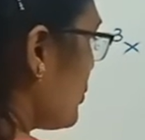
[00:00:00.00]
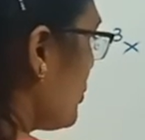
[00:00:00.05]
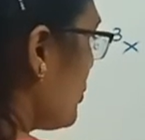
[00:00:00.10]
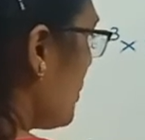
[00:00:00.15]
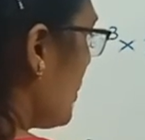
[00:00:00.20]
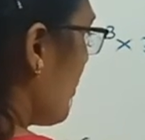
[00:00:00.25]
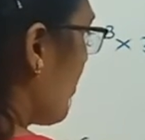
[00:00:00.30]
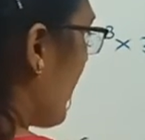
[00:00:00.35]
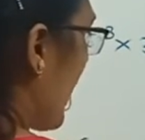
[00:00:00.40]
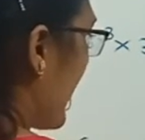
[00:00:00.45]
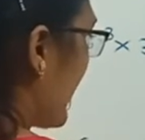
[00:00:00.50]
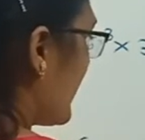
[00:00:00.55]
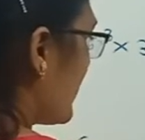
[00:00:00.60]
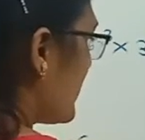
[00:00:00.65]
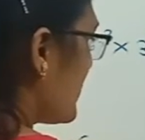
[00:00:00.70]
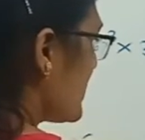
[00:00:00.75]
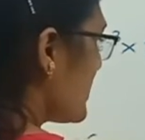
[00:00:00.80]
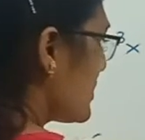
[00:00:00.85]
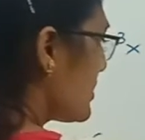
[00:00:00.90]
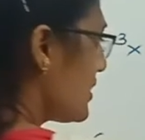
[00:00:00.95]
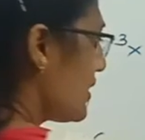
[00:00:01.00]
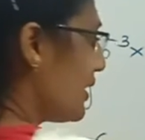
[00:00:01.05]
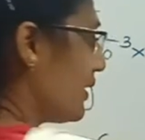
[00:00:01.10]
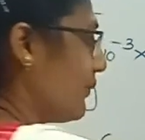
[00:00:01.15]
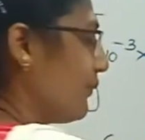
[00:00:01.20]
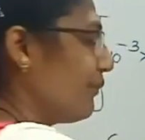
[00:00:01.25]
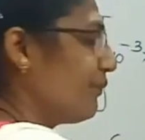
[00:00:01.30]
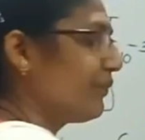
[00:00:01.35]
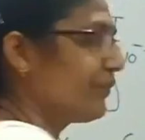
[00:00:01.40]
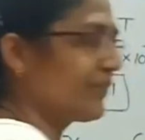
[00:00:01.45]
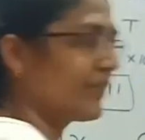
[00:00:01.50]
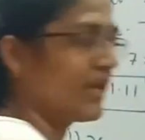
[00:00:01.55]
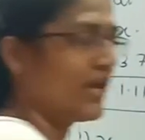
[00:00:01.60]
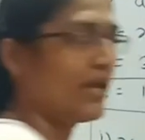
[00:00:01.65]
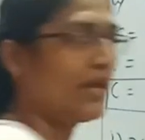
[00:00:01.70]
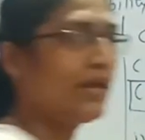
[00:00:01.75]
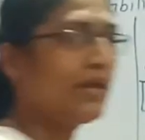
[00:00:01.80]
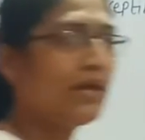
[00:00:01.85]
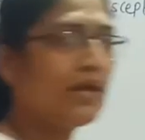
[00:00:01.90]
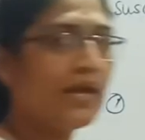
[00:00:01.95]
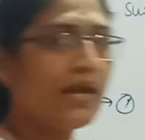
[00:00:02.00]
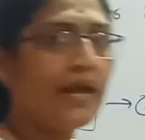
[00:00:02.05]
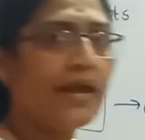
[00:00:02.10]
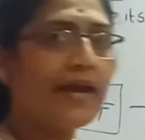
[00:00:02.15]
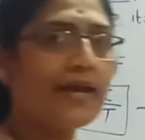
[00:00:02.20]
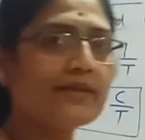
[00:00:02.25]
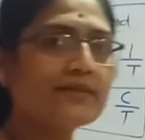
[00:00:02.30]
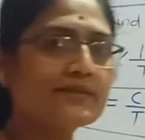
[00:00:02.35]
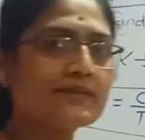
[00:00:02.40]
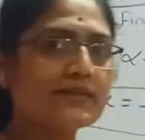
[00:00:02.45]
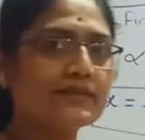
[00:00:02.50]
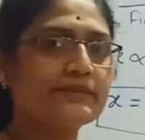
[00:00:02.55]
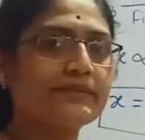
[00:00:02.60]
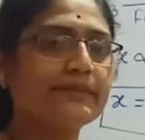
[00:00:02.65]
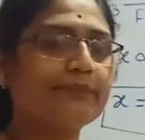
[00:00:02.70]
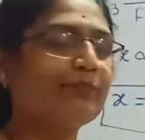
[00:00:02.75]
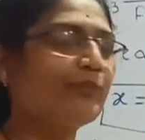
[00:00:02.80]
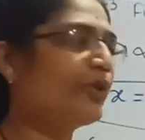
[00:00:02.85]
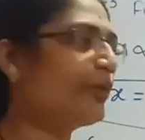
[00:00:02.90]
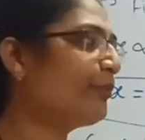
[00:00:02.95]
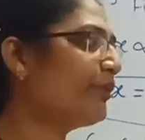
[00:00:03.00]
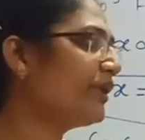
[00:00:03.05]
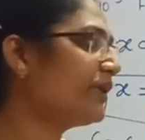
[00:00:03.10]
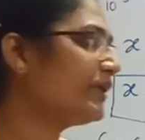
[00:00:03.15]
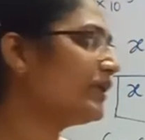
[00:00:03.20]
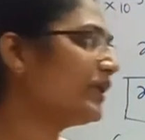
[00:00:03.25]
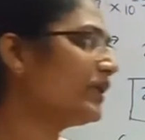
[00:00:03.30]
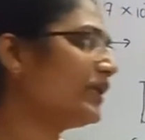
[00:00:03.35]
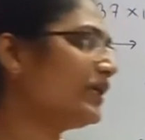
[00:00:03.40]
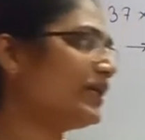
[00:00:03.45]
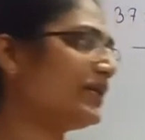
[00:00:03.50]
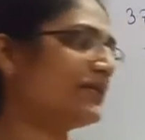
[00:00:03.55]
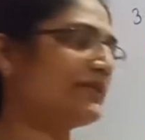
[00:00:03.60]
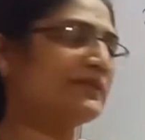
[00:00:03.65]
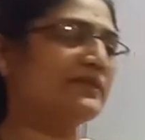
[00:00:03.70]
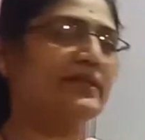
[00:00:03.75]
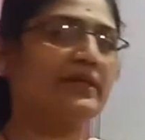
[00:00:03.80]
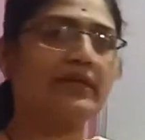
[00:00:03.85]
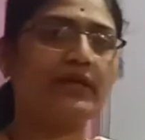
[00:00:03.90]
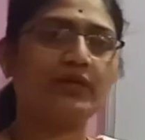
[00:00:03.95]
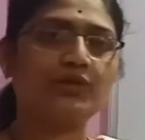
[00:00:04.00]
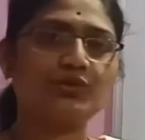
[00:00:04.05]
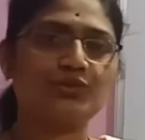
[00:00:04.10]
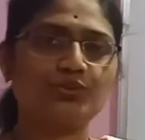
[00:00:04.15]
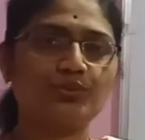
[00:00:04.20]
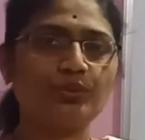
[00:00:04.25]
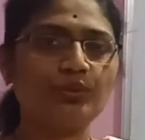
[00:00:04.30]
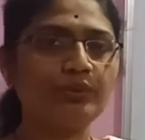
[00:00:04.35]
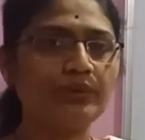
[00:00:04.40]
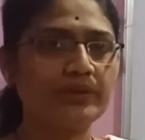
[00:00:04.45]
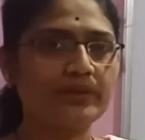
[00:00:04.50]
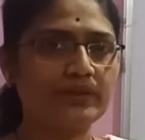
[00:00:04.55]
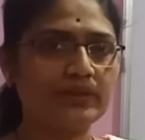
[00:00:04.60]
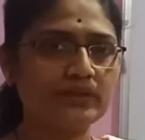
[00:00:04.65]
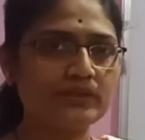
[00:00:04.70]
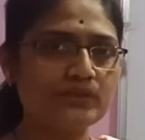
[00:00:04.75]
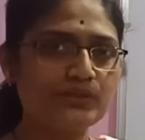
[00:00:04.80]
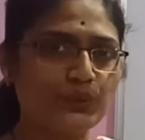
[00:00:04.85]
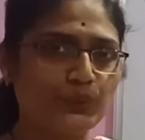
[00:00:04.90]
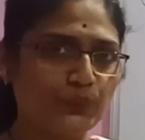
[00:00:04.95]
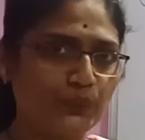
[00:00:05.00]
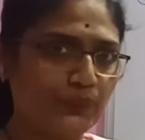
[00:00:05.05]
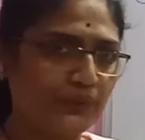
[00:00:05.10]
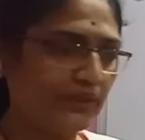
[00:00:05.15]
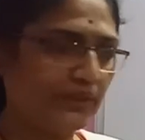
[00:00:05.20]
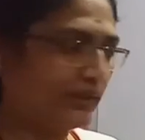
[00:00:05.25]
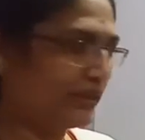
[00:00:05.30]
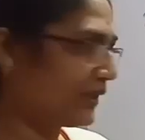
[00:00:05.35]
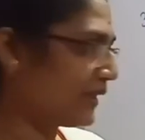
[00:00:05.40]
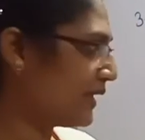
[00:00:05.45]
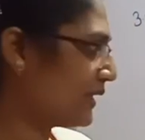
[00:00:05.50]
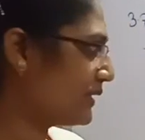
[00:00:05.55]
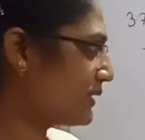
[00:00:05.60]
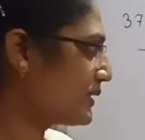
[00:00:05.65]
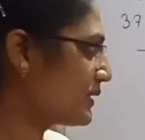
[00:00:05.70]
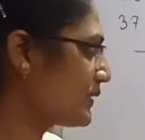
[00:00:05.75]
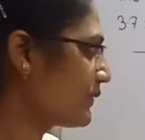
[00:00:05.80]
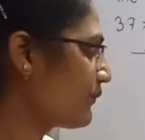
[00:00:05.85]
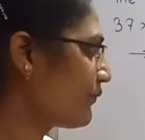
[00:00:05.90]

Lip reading: to minus 3. As susceptibility is the ratio, it is unitless.